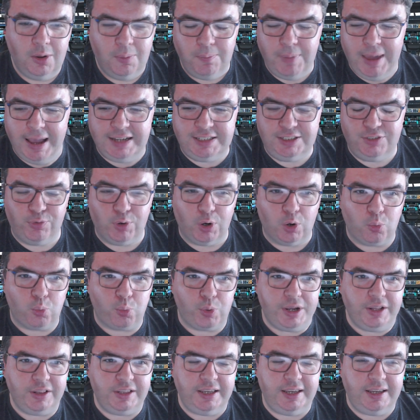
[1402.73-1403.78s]
makes for a
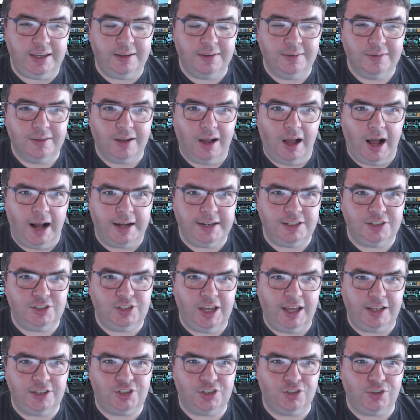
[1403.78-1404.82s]
really
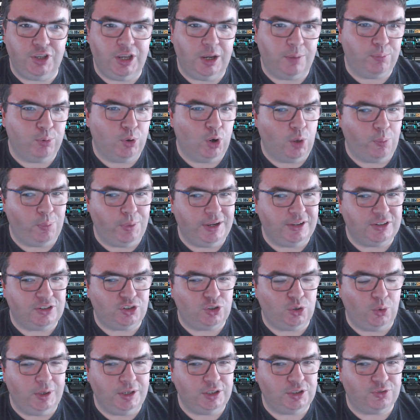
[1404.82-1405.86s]
unintentionally appropriate
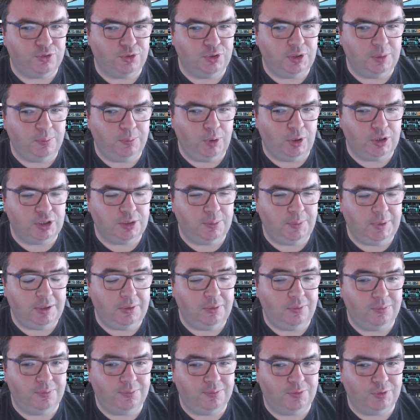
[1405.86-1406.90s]
choice for the book to
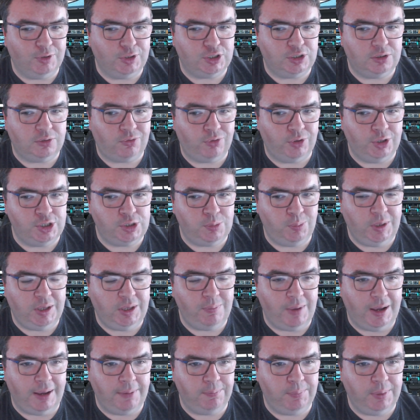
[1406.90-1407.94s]
be for this, for this be
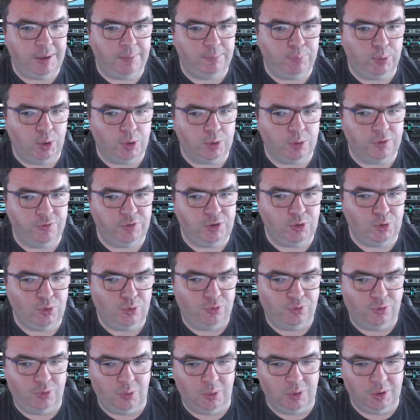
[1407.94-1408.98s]
my big book review
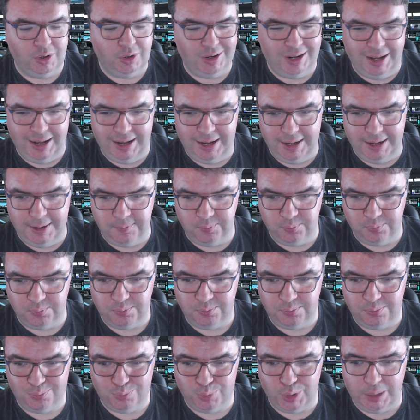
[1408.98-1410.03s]
for um
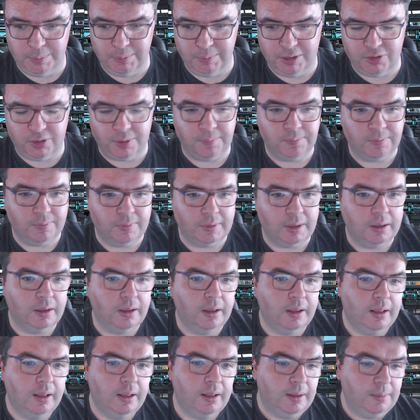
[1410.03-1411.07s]
Pride Month.
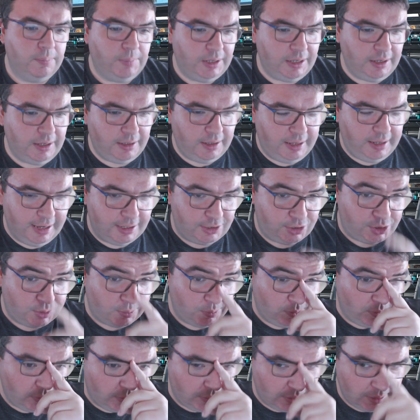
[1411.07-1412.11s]
But in any case,
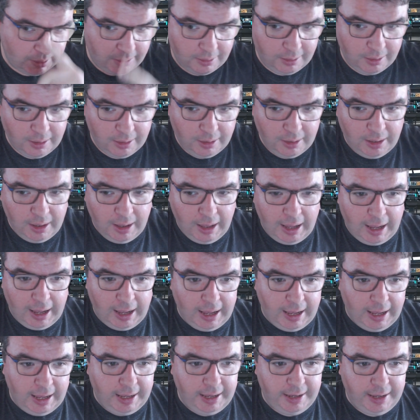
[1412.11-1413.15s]

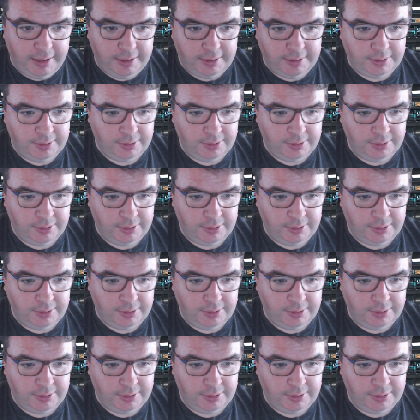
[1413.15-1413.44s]
uh